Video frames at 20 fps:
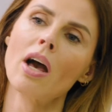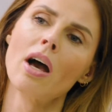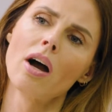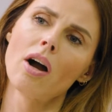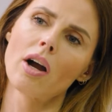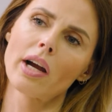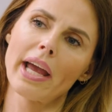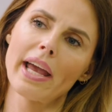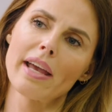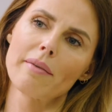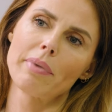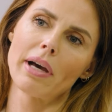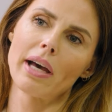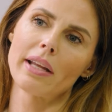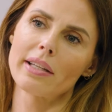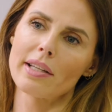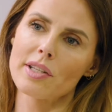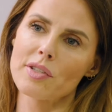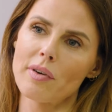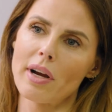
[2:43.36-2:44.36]
Okay,
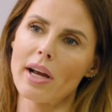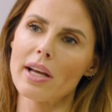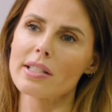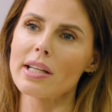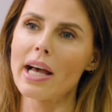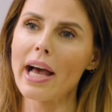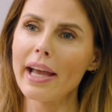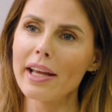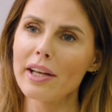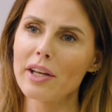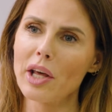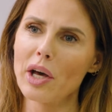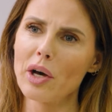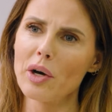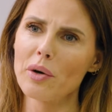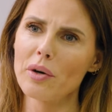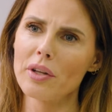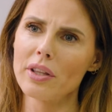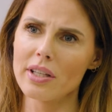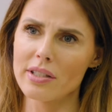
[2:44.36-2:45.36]
but as far as I
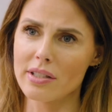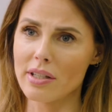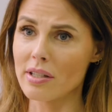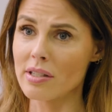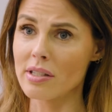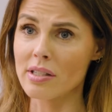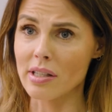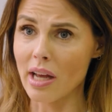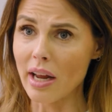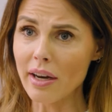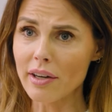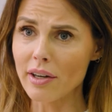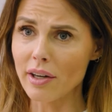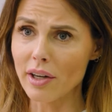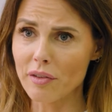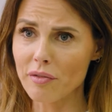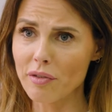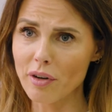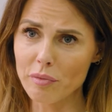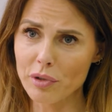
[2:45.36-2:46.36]
know, this is
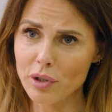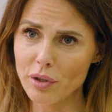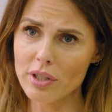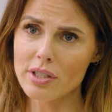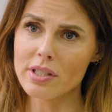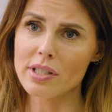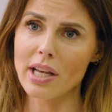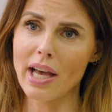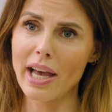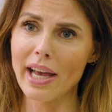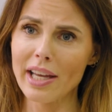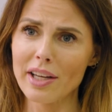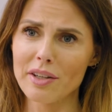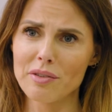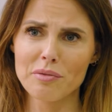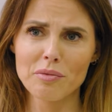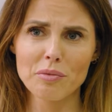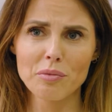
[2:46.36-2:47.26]
standard from your side.